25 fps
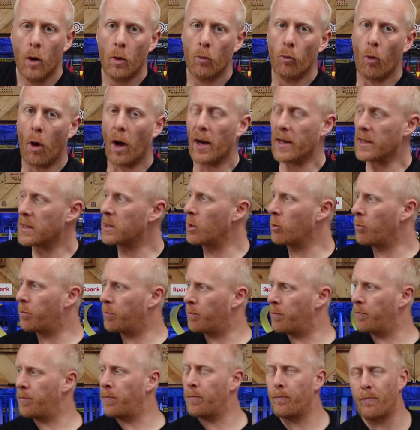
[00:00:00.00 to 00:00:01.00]
Right, so
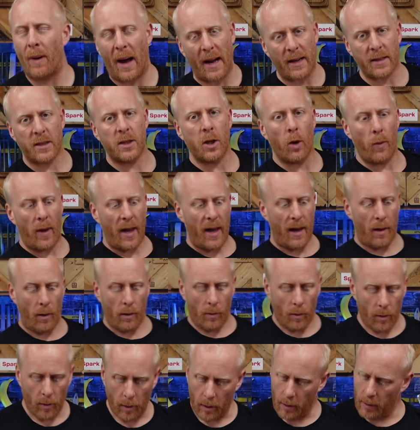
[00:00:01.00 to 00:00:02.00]
back to
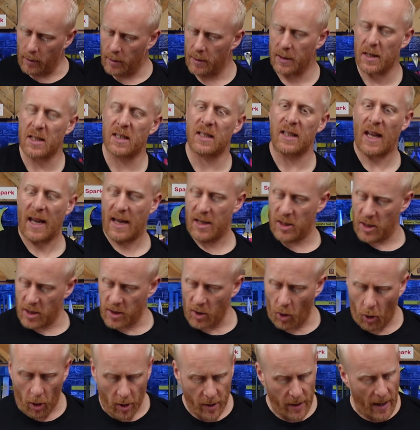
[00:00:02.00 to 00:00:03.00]
it. The stages
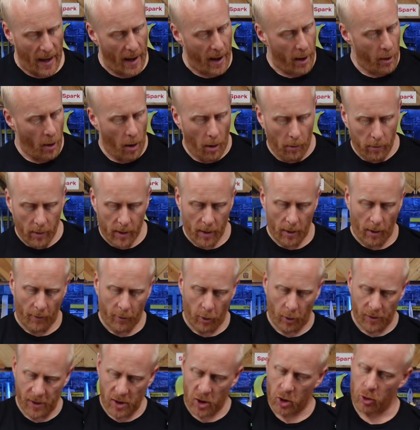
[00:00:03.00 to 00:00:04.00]
are now, I've
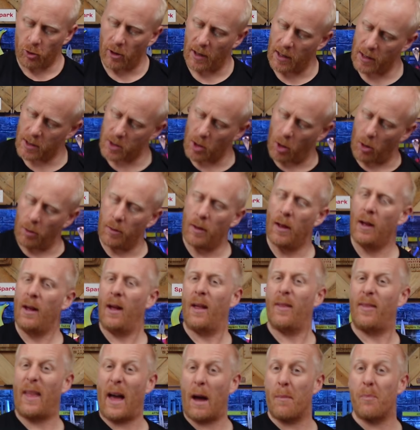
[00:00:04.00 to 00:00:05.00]
got these strings on.
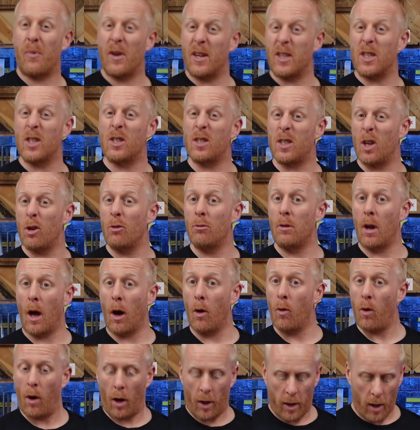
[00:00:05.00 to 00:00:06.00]
That bridge is too
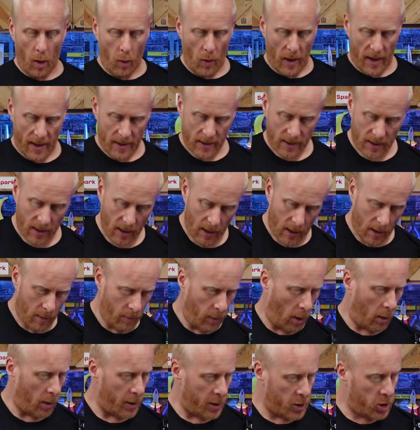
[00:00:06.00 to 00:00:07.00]
low, I know it is.
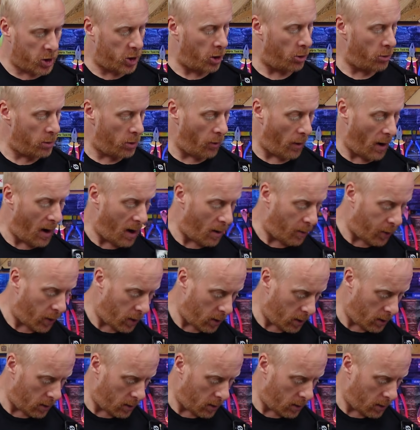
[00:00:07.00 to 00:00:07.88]
But I'm going to tune her up.